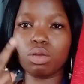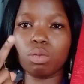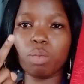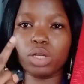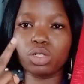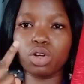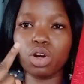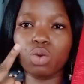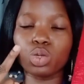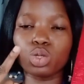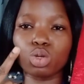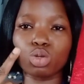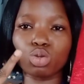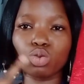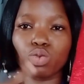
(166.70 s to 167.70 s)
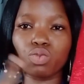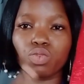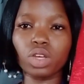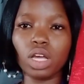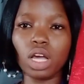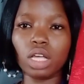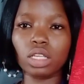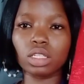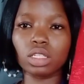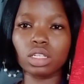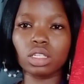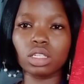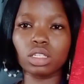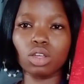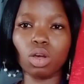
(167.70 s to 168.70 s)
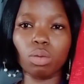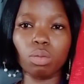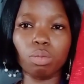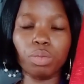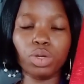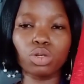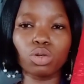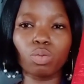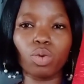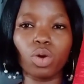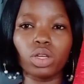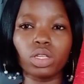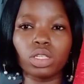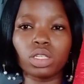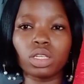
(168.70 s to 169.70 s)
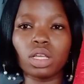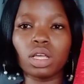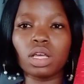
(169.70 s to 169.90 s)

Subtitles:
Measuring with your 2 fingers, this is your middle point.